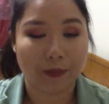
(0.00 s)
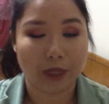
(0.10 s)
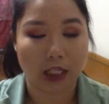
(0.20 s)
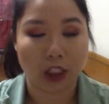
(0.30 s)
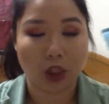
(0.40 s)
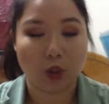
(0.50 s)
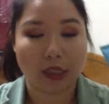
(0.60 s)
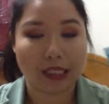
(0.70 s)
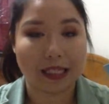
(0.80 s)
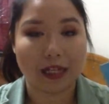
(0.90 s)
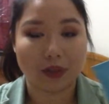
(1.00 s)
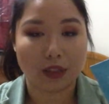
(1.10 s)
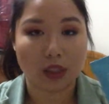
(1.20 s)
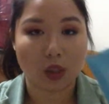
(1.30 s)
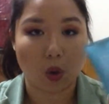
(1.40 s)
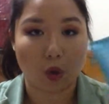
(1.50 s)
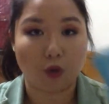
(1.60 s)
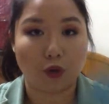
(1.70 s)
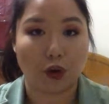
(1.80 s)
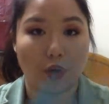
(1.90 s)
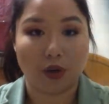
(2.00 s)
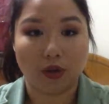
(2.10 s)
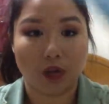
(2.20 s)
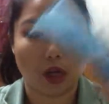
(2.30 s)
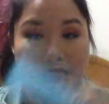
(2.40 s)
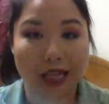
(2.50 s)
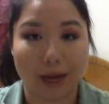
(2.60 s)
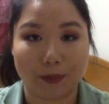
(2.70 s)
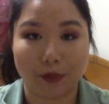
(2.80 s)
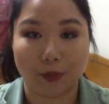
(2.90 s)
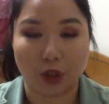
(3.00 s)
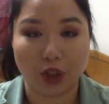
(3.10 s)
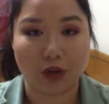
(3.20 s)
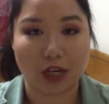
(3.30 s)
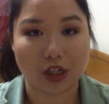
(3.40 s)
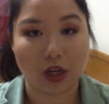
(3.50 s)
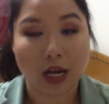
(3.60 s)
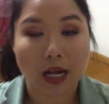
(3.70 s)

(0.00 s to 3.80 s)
and then you would slather this over on top of the moisturizer.